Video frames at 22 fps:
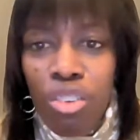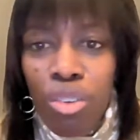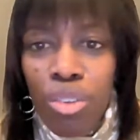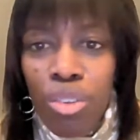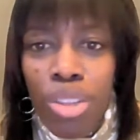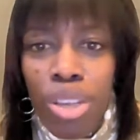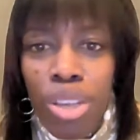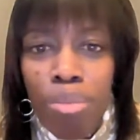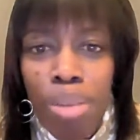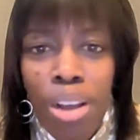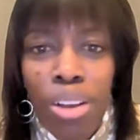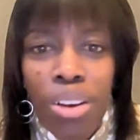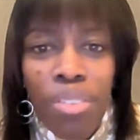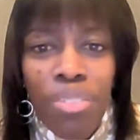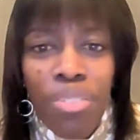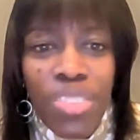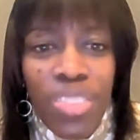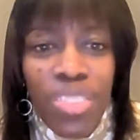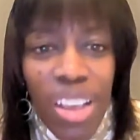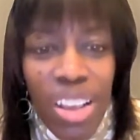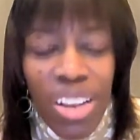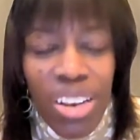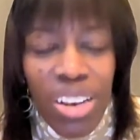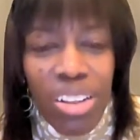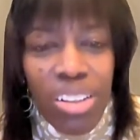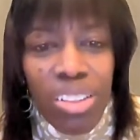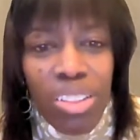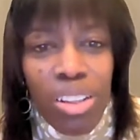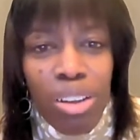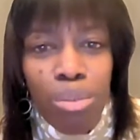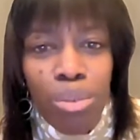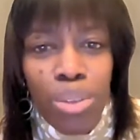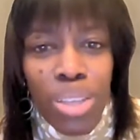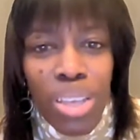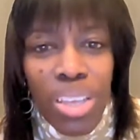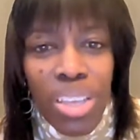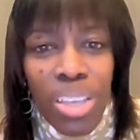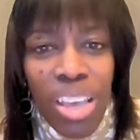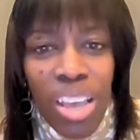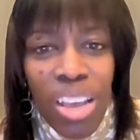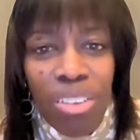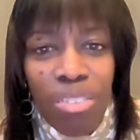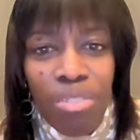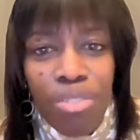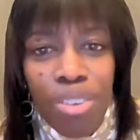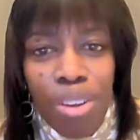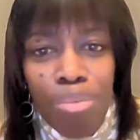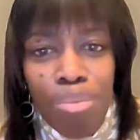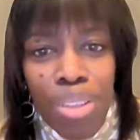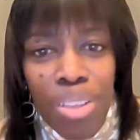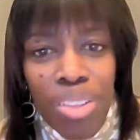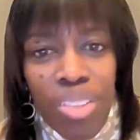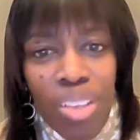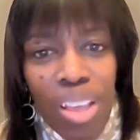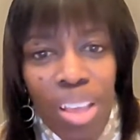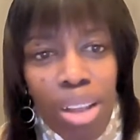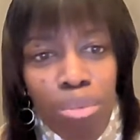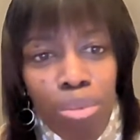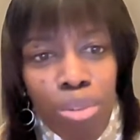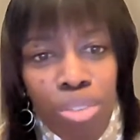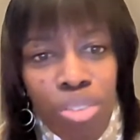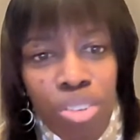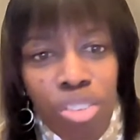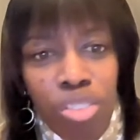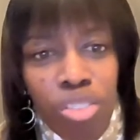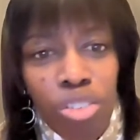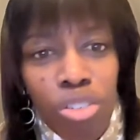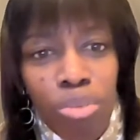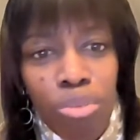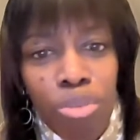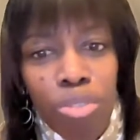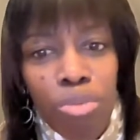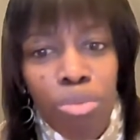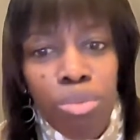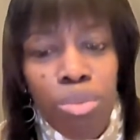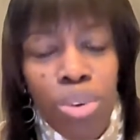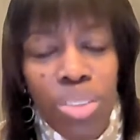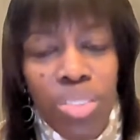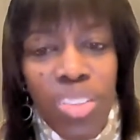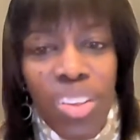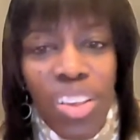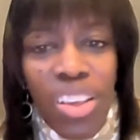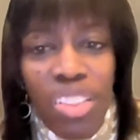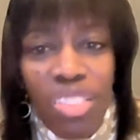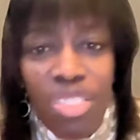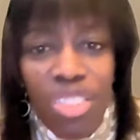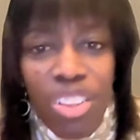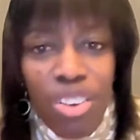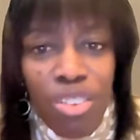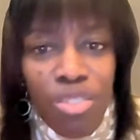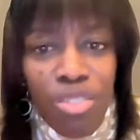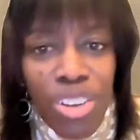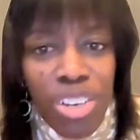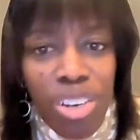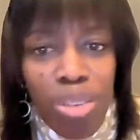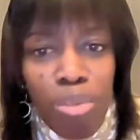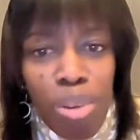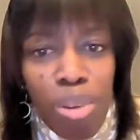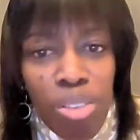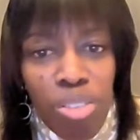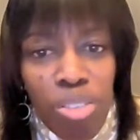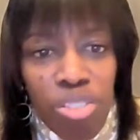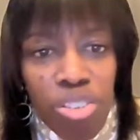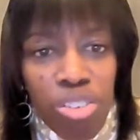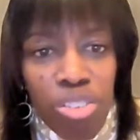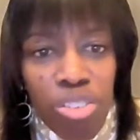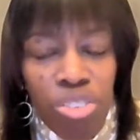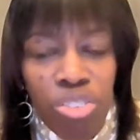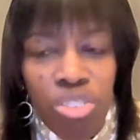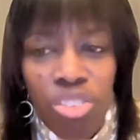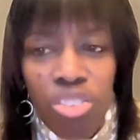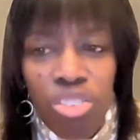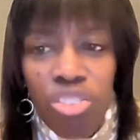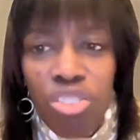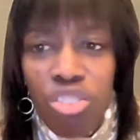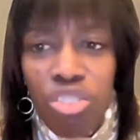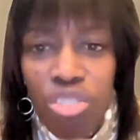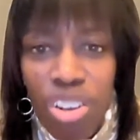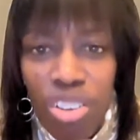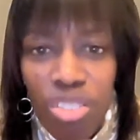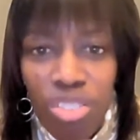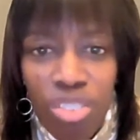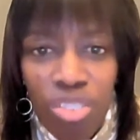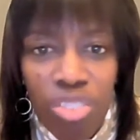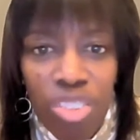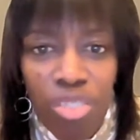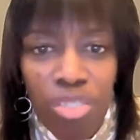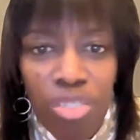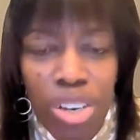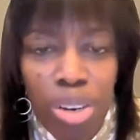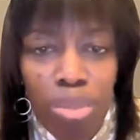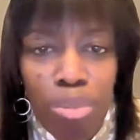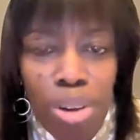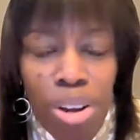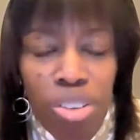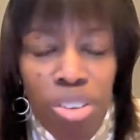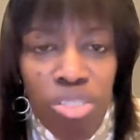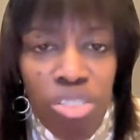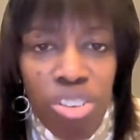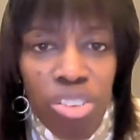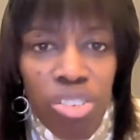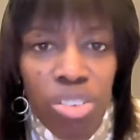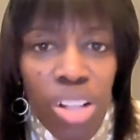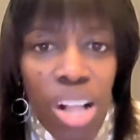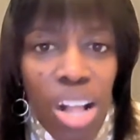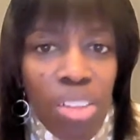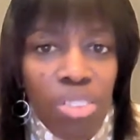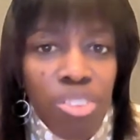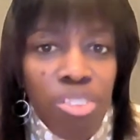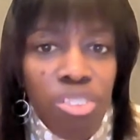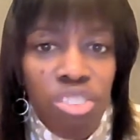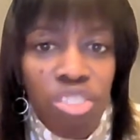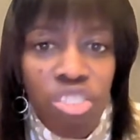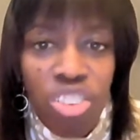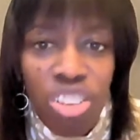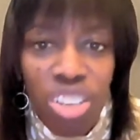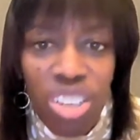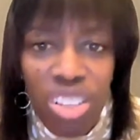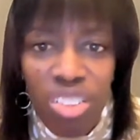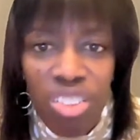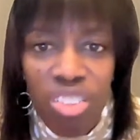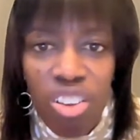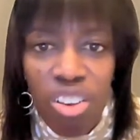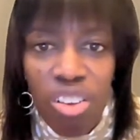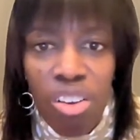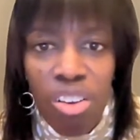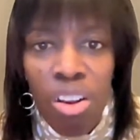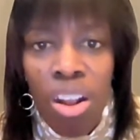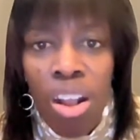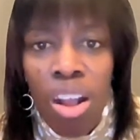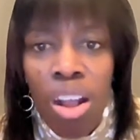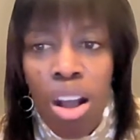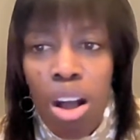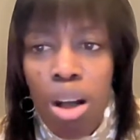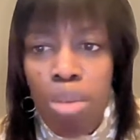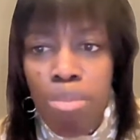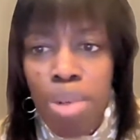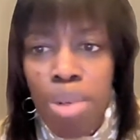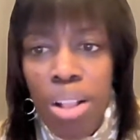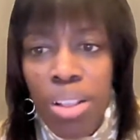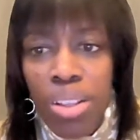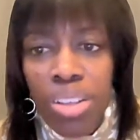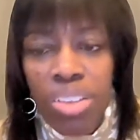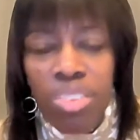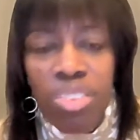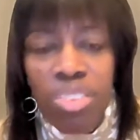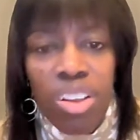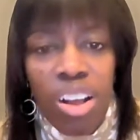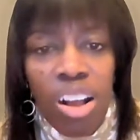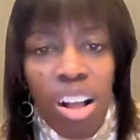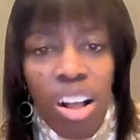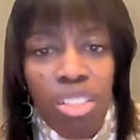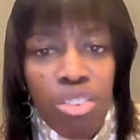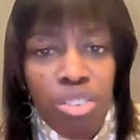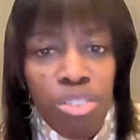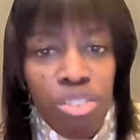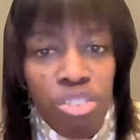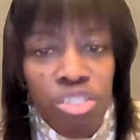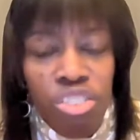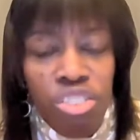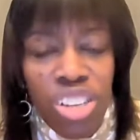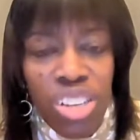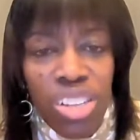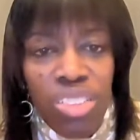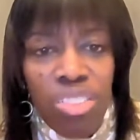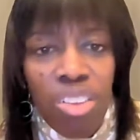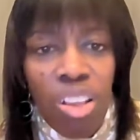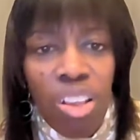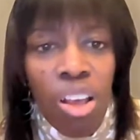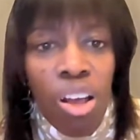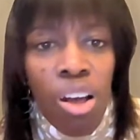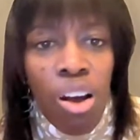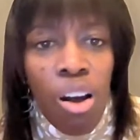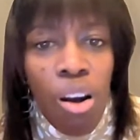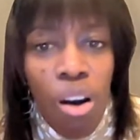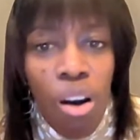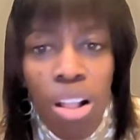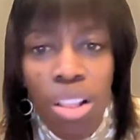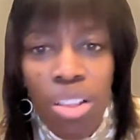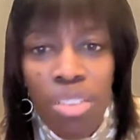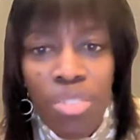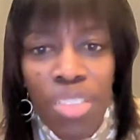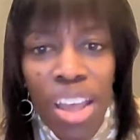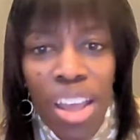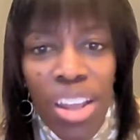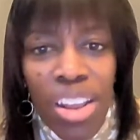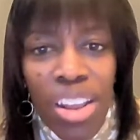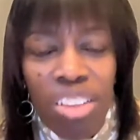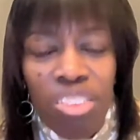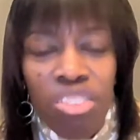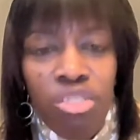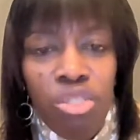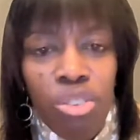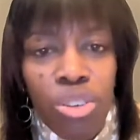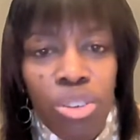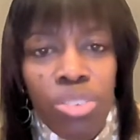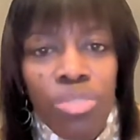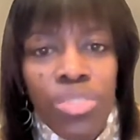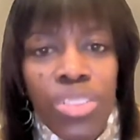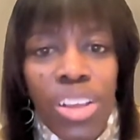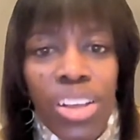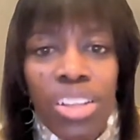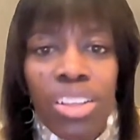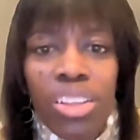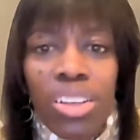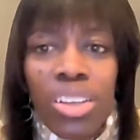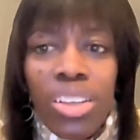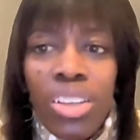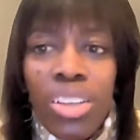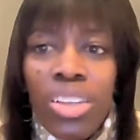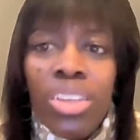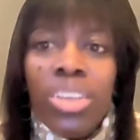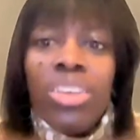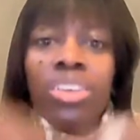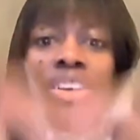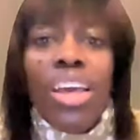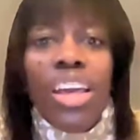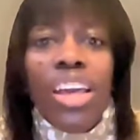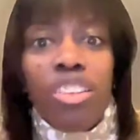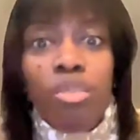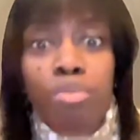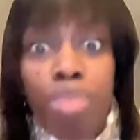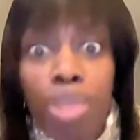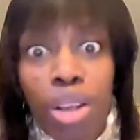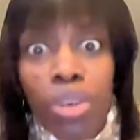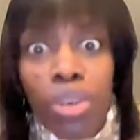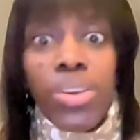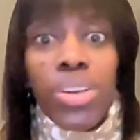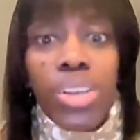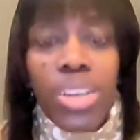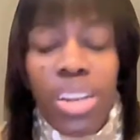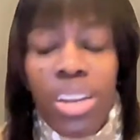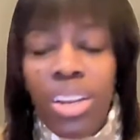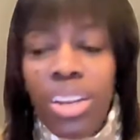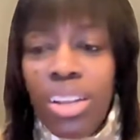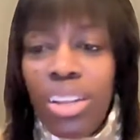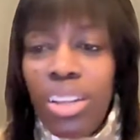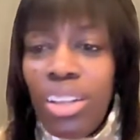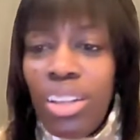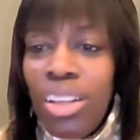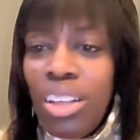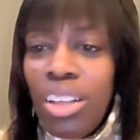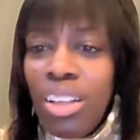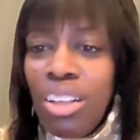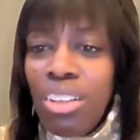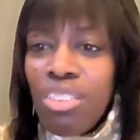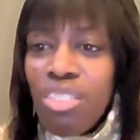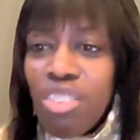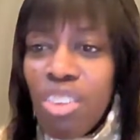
So the amount of data that we can get from these animals in terms of what's in their venom arsenals, the structure of the venom arsenal, how the genes are homologous to other genes, all of that has sort of like exploded.